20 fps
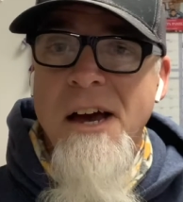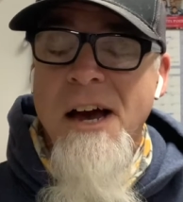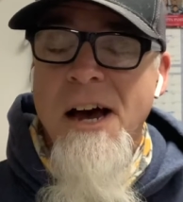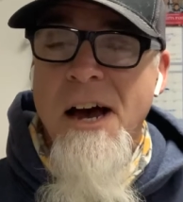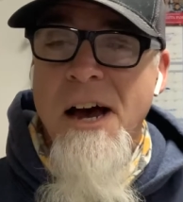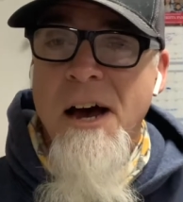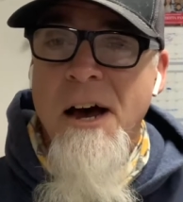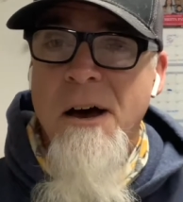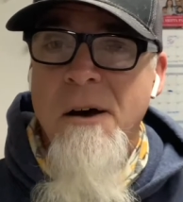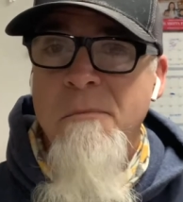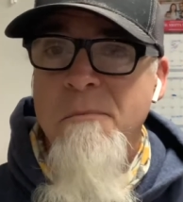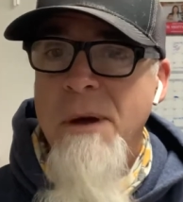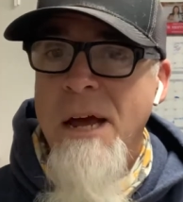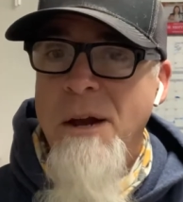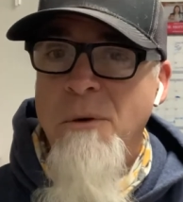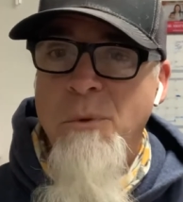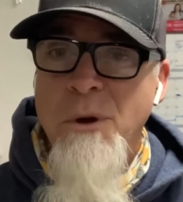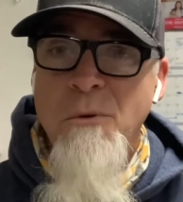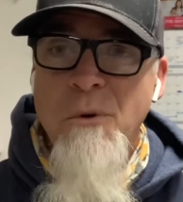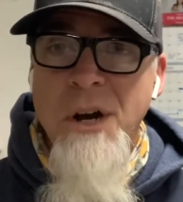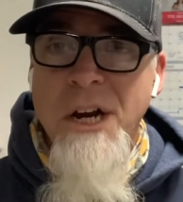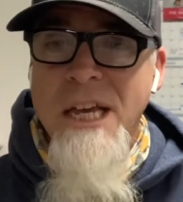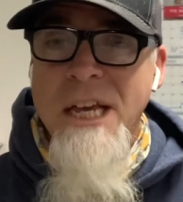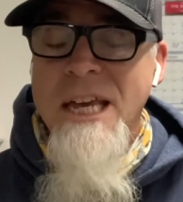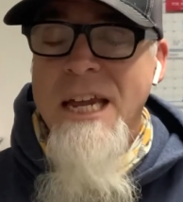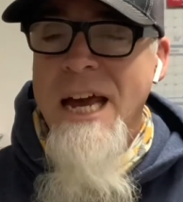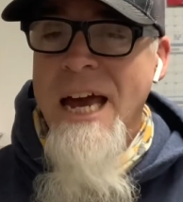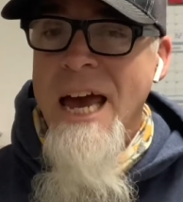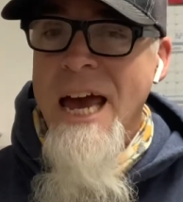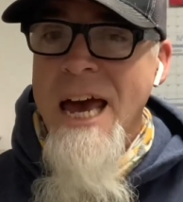man, we want to
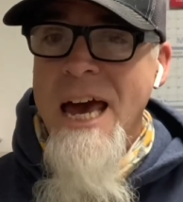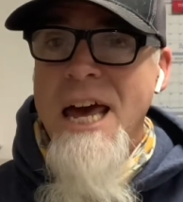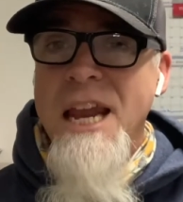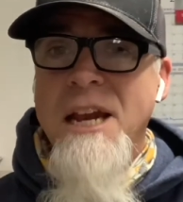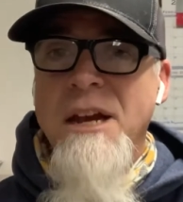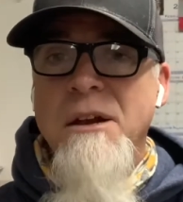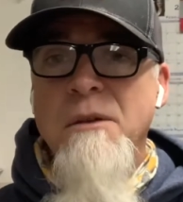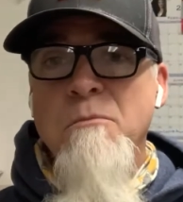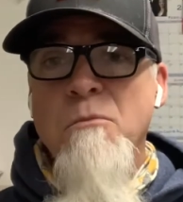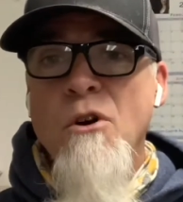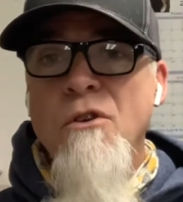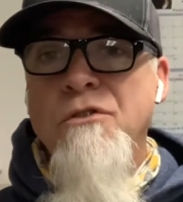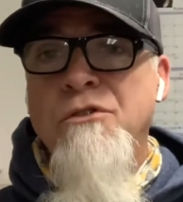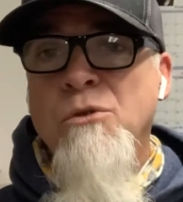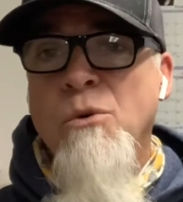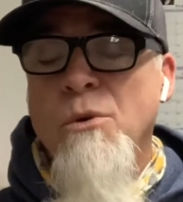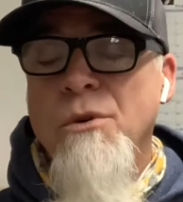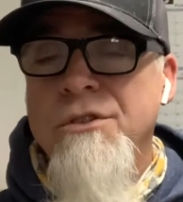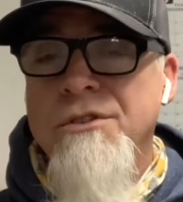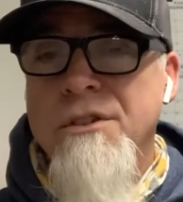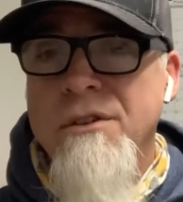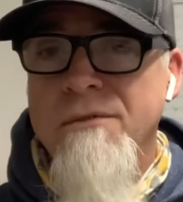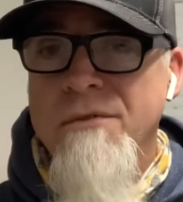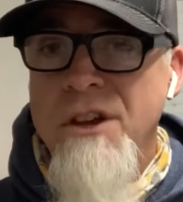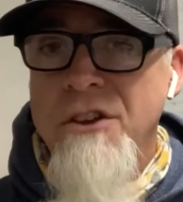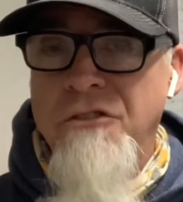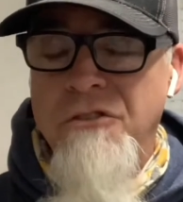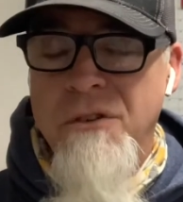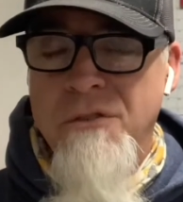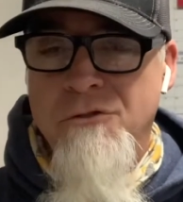get ahead and move towards the
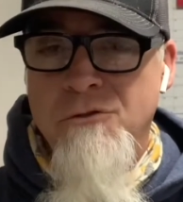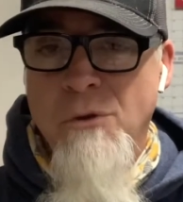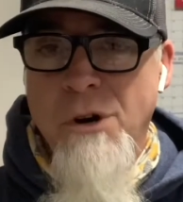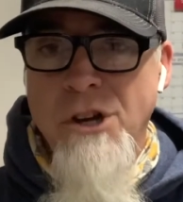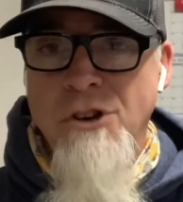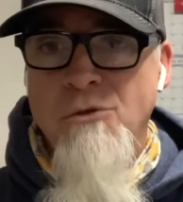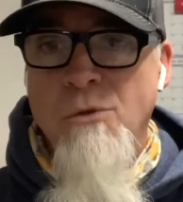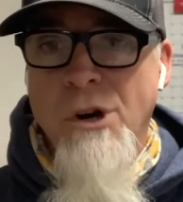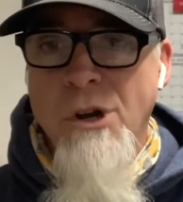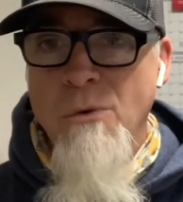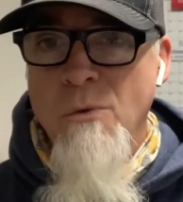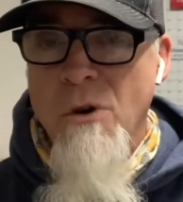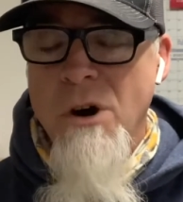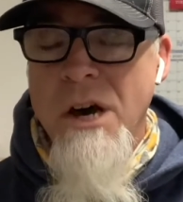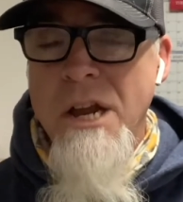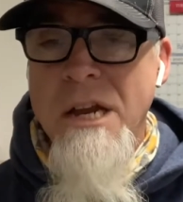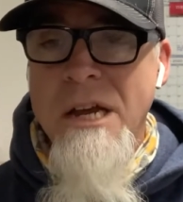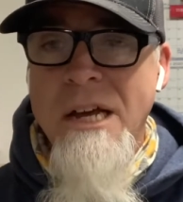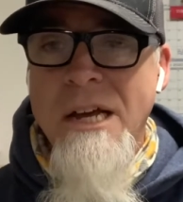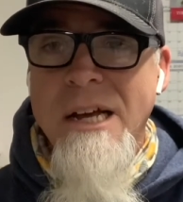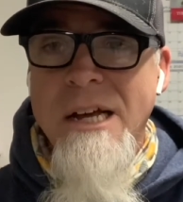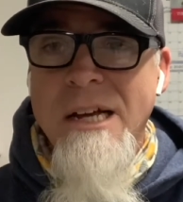vision of 2021.